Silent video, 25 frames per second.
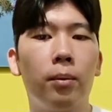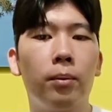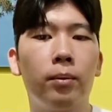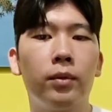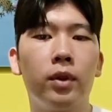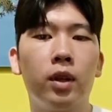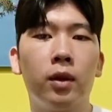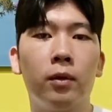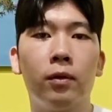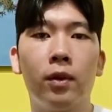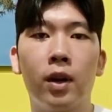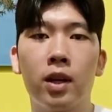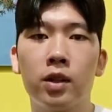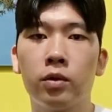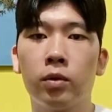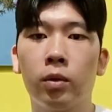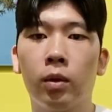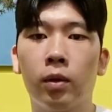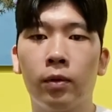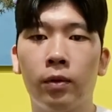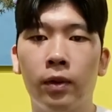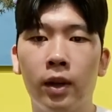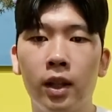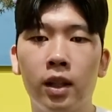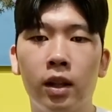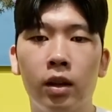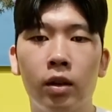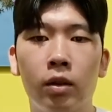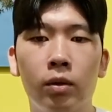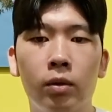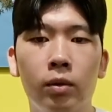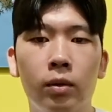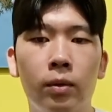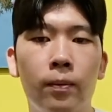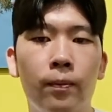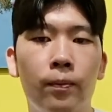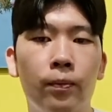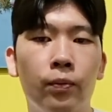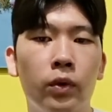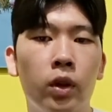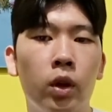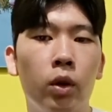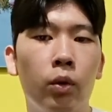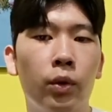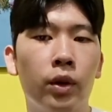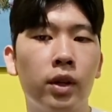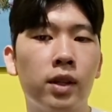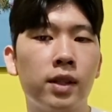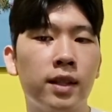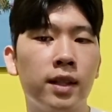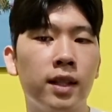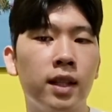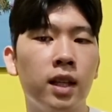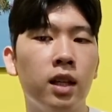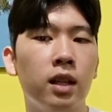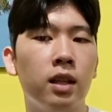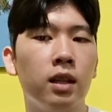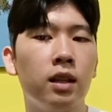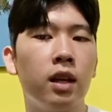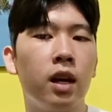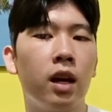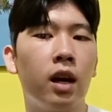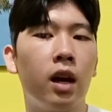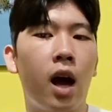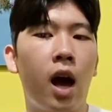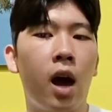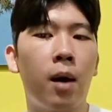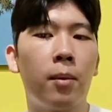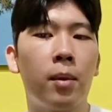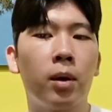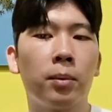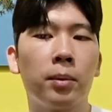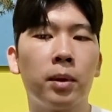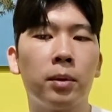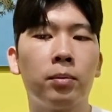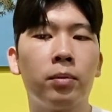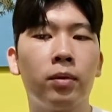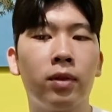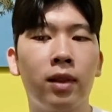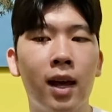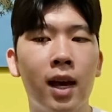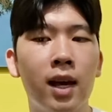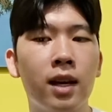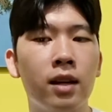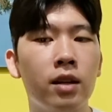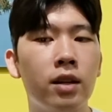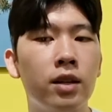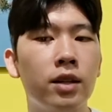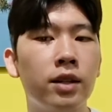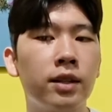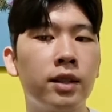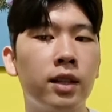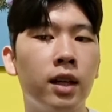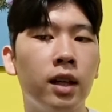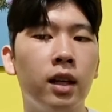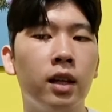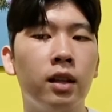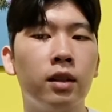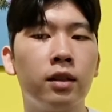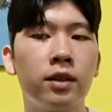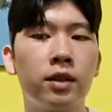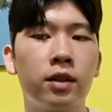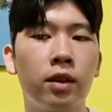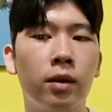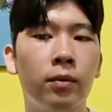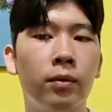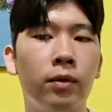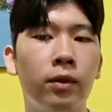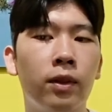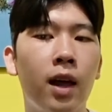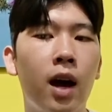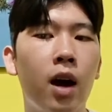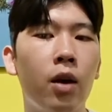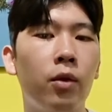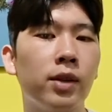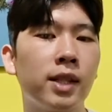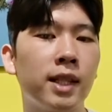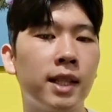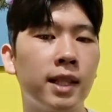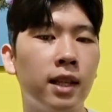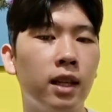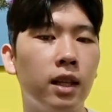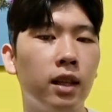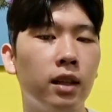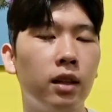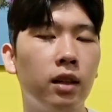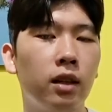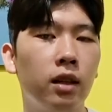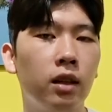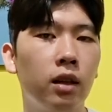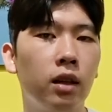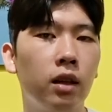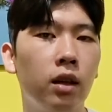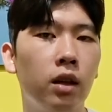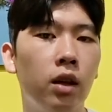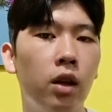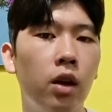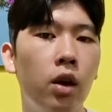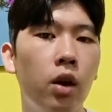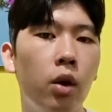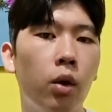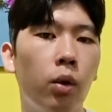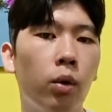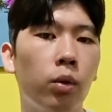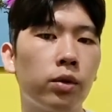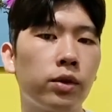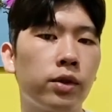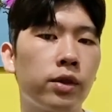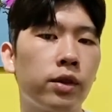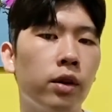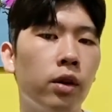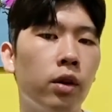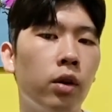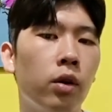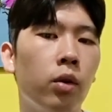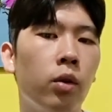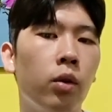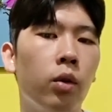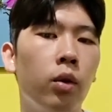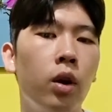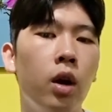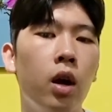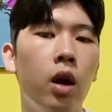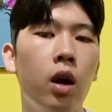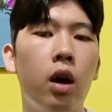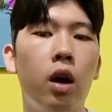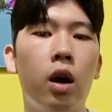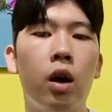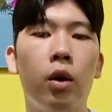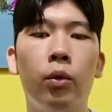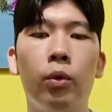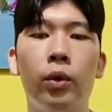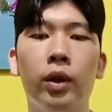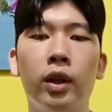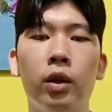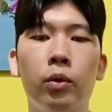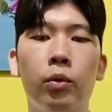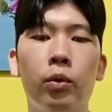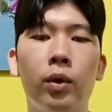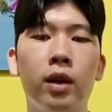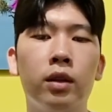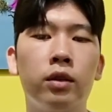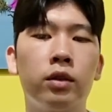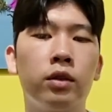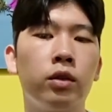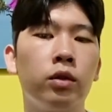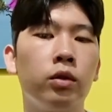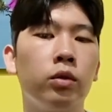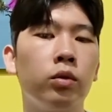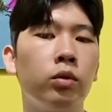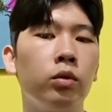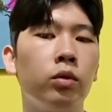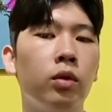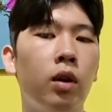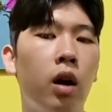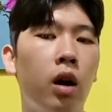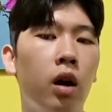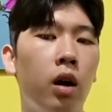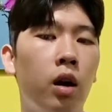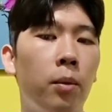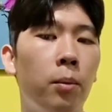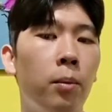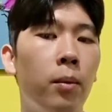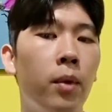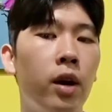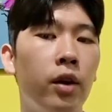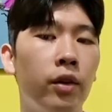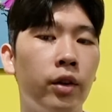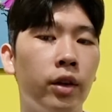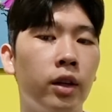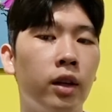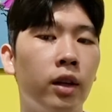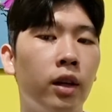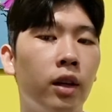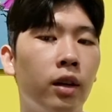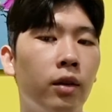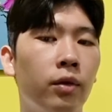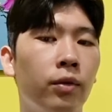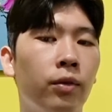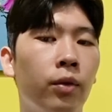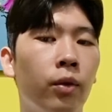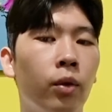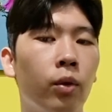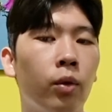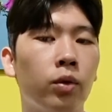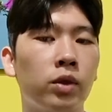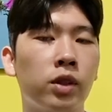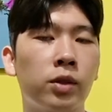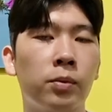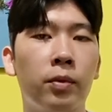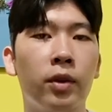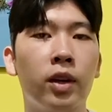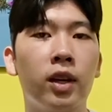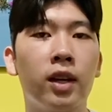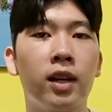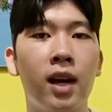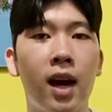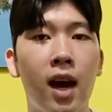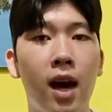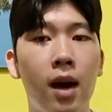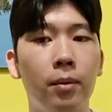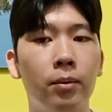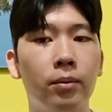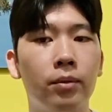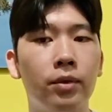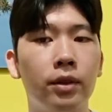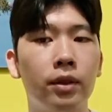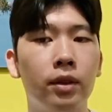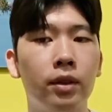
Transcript: In baseball video, we can see that MLB players eat sunflower seed. Also, when I went to America for spring camp,